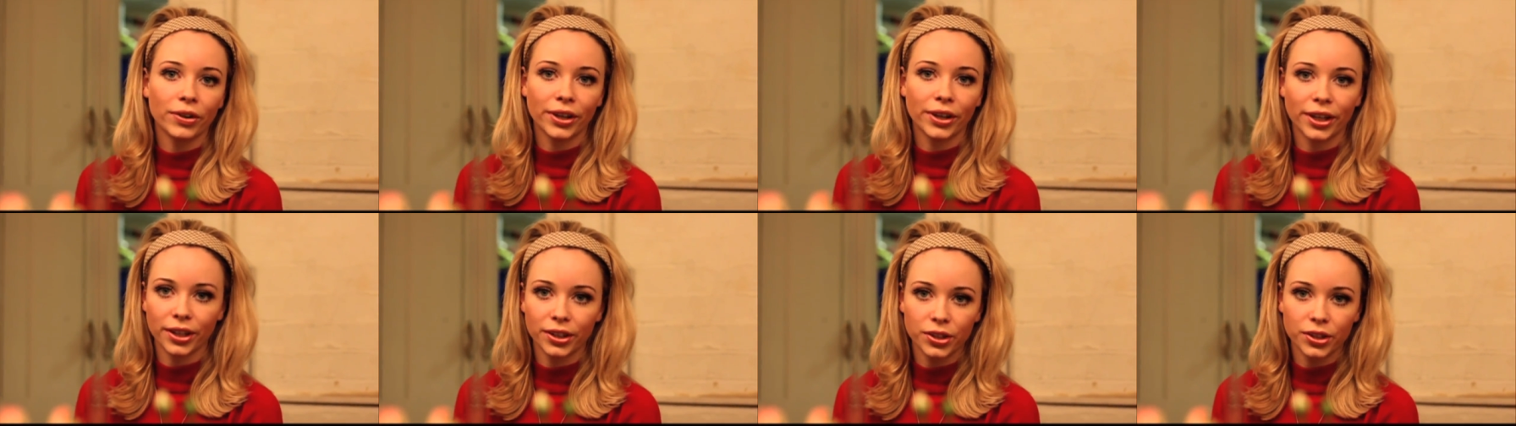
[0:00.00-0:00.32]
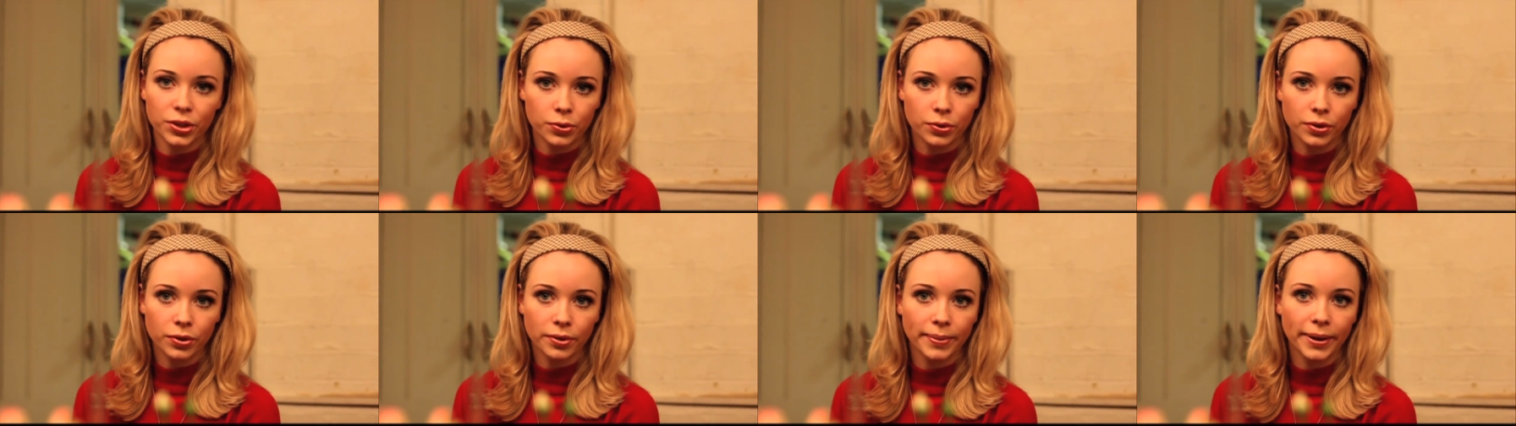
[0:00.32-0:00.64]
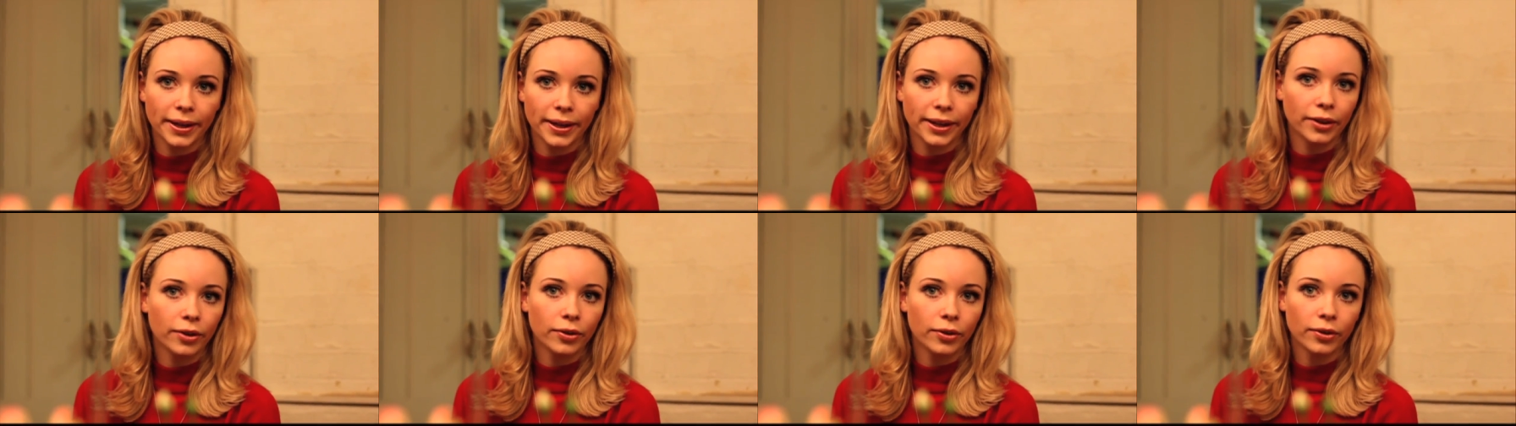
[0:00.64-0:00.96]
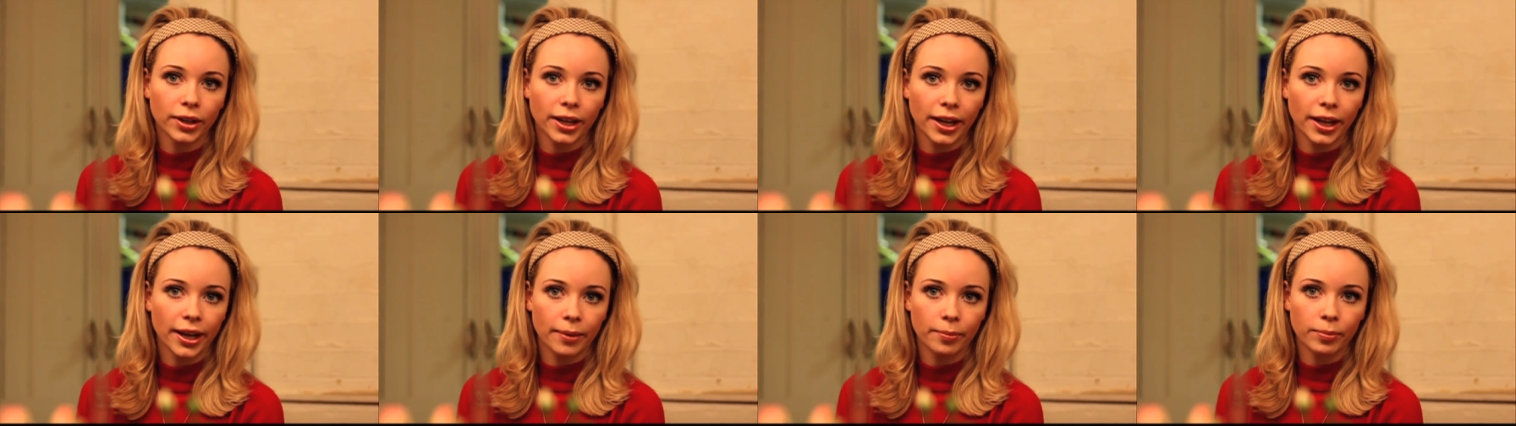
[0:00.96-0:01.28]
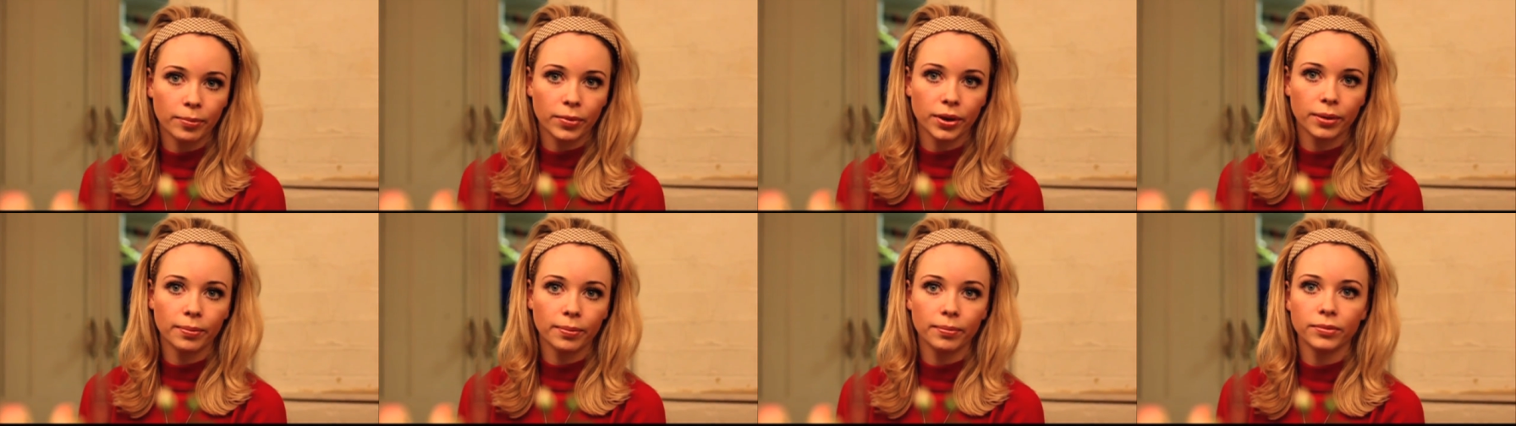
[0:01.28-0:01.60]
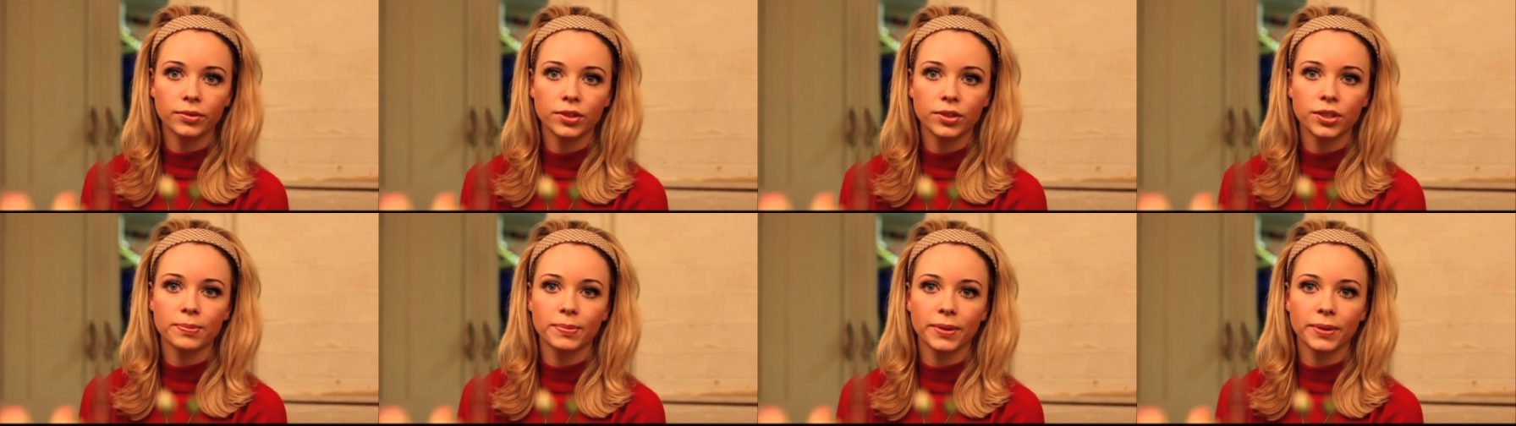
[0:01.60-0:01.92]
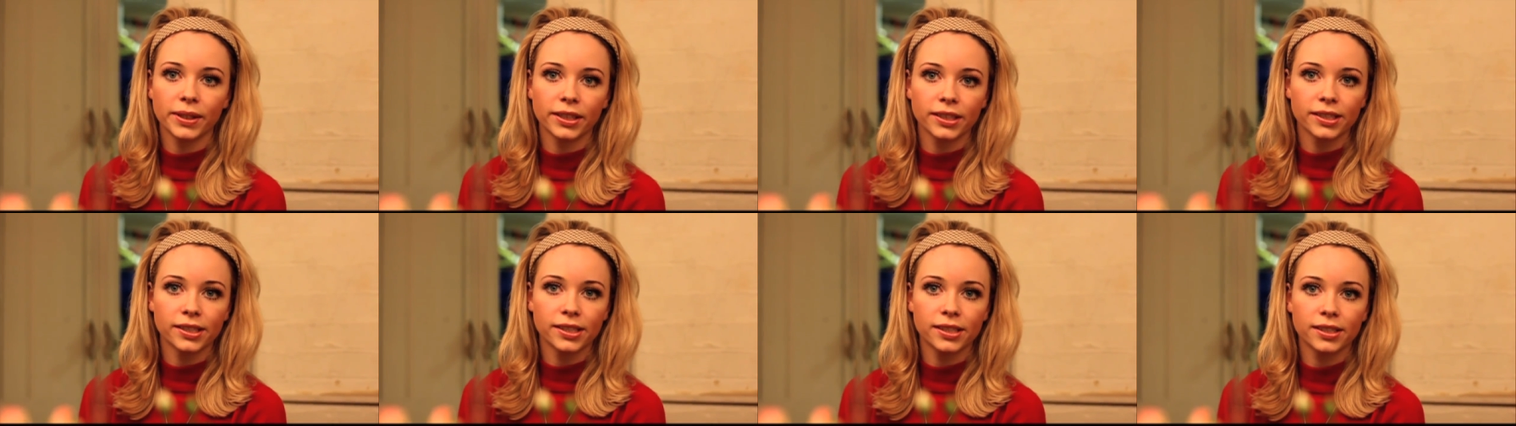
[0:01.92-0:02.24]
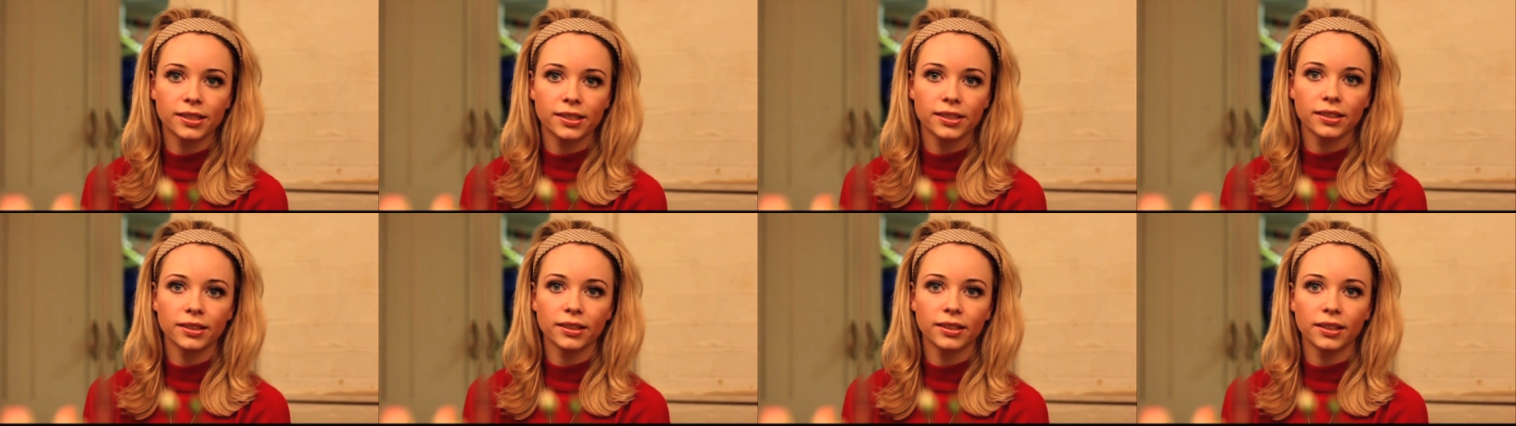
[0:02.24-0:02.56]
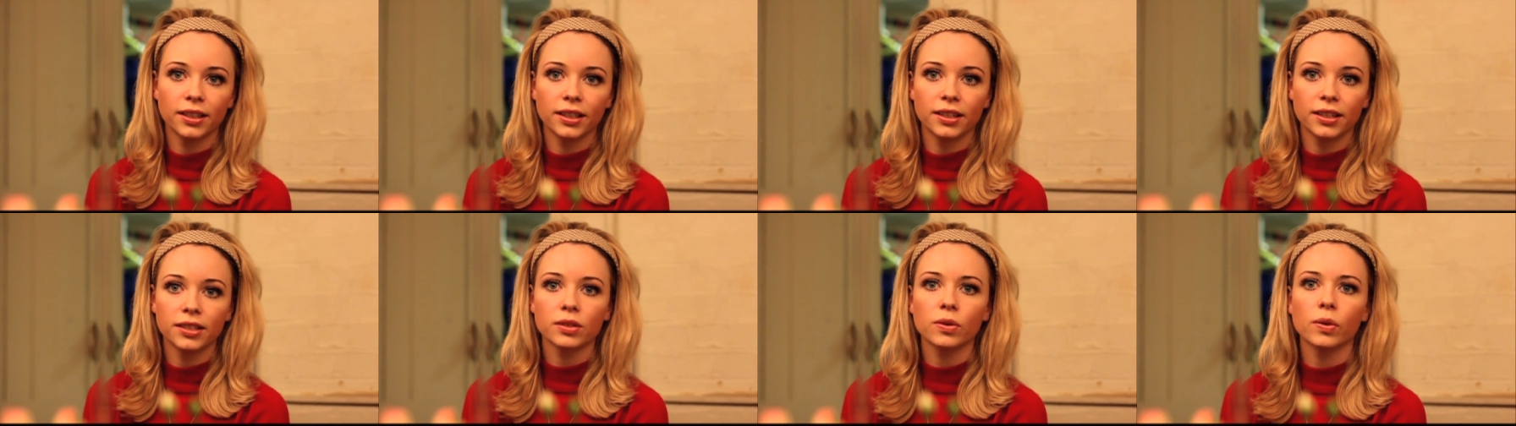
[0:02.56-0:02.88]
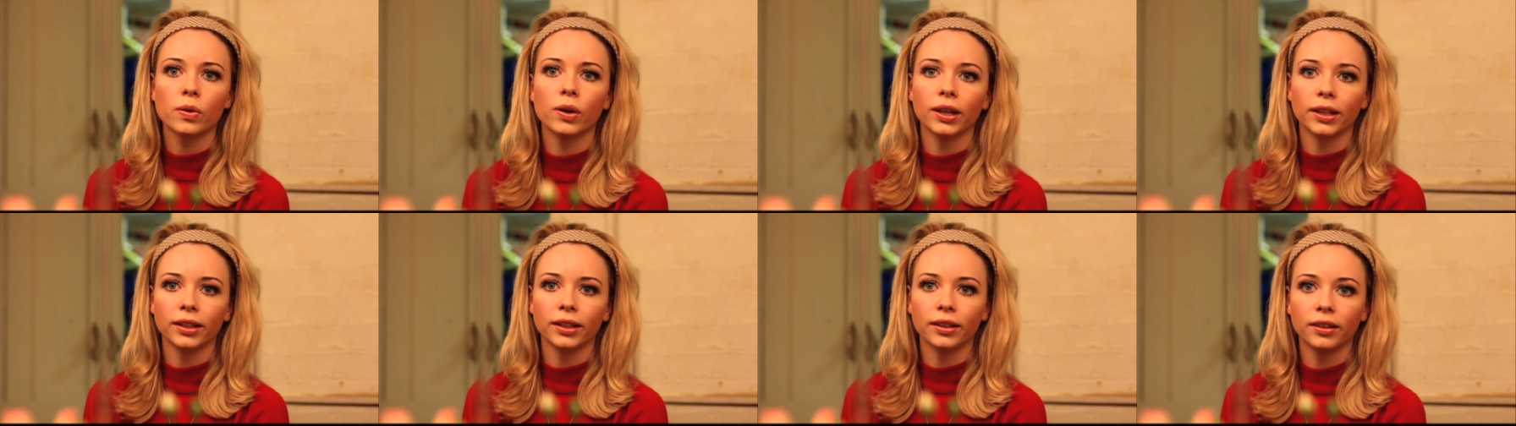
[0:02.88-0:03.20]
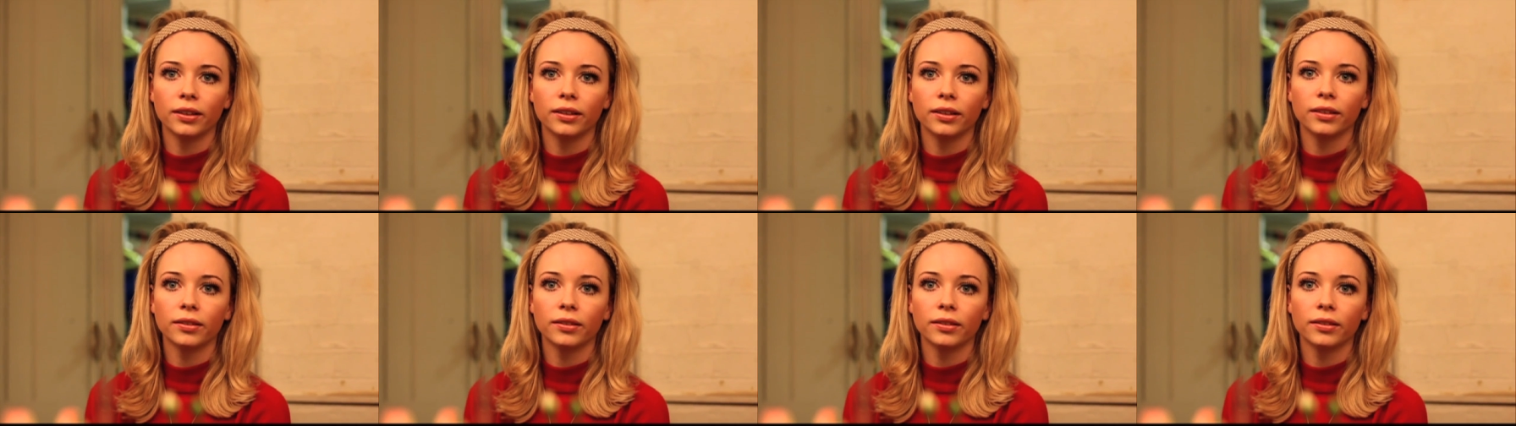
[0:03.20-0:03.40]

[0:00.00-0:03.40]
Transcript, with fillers: really going to talk about it on camera, just because he's quite